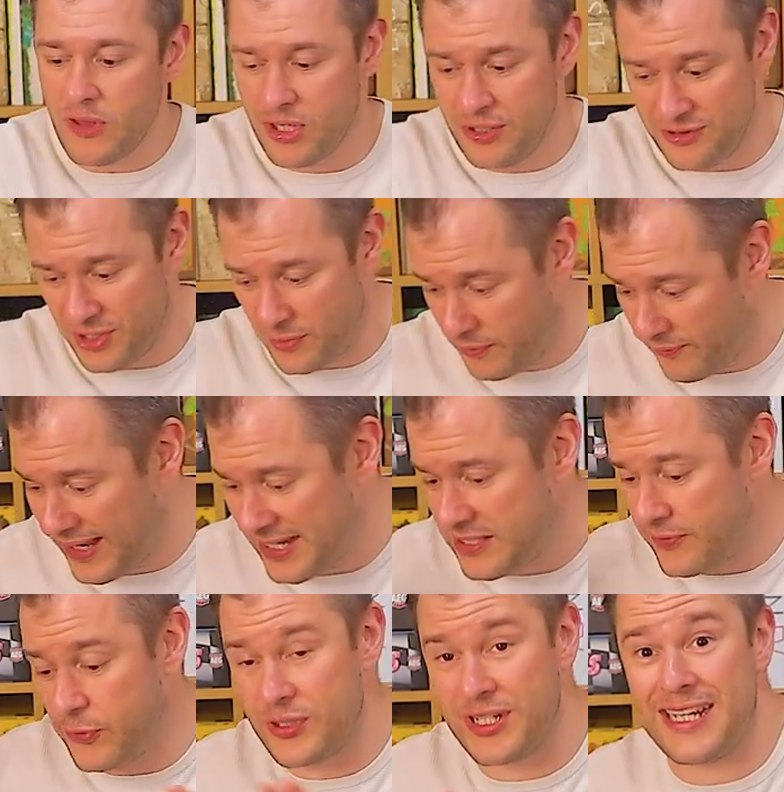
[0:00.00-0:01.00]
on top of
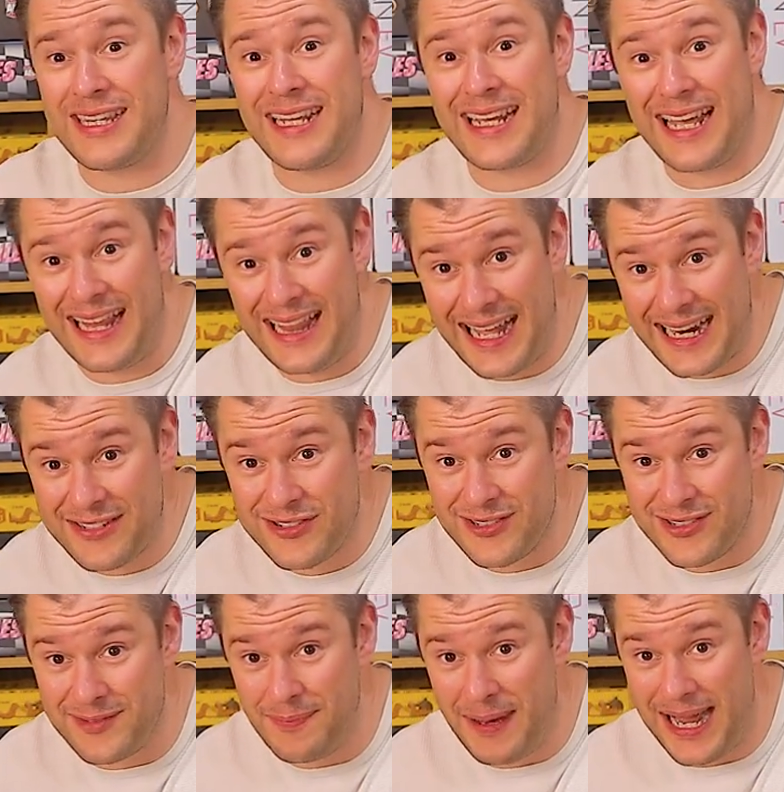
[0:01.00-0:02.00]
that, you've also got the
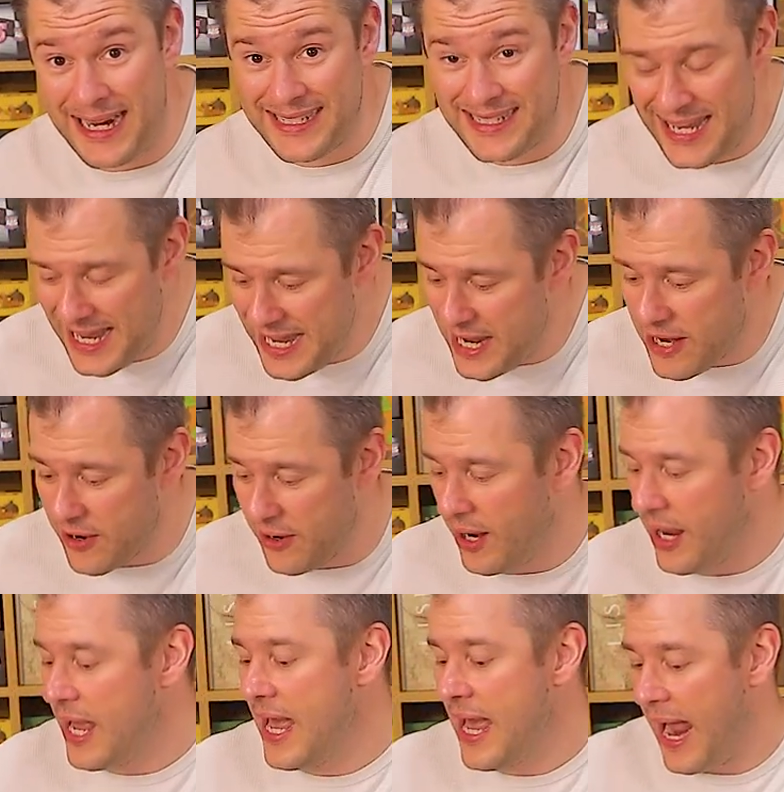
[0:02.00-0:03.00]
collector's box here.